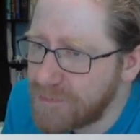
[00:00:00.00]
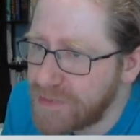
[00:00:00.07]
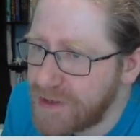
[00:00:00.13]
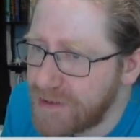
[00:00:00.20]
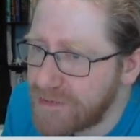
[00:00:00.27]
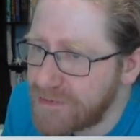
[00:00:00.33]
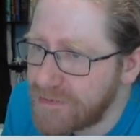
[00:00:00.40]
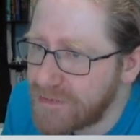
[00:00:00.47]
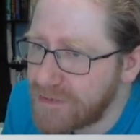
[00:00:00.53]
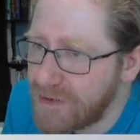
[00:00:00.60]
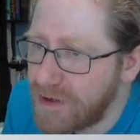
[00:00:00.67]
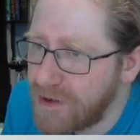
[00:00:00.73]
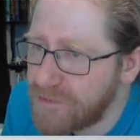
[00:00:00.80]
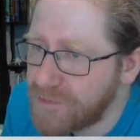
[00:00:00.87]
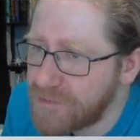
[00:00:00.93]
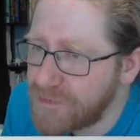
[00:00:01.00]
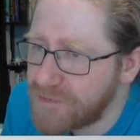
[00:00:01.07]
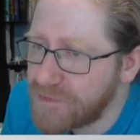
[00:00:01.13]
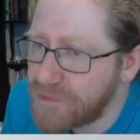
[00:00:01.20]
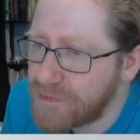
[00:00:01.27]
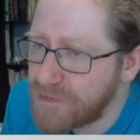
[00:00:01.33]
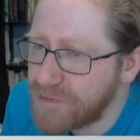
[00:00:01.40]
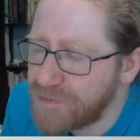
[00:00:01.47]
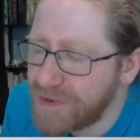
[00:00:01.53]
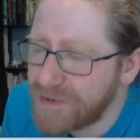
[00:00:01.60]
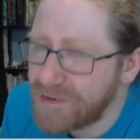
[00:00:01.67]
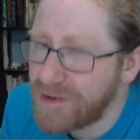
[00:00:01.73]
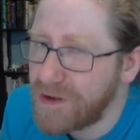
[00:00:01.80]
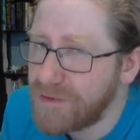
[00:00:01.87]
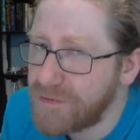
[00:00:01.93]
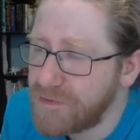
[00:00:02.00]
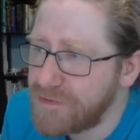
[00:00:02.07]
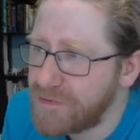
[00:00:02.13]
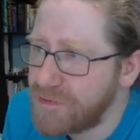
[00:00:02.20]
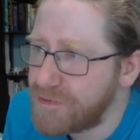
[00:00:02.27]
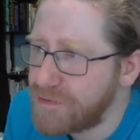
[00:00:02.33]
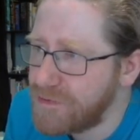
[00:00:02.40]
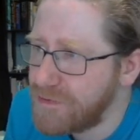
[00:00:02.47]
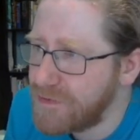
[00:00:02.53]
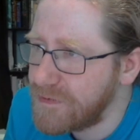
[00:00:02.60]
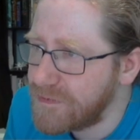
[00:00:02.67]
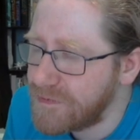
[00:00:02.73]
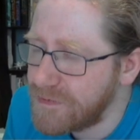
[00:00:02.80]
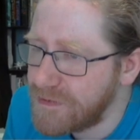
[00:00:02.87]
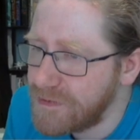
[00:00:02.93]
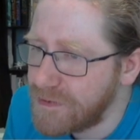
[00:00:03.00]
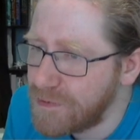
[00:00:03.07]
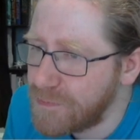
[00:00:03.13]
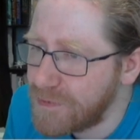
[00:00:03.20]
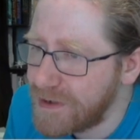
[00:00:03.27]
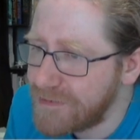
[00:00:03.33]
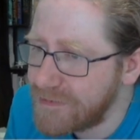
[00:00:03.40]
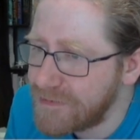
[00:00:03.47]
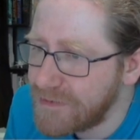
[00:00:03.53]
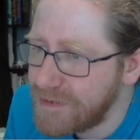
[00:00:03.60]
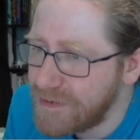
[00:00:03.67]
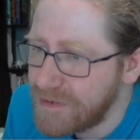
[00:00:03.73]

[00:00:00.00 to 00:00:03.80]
paint half of the circles red, half of the circles white,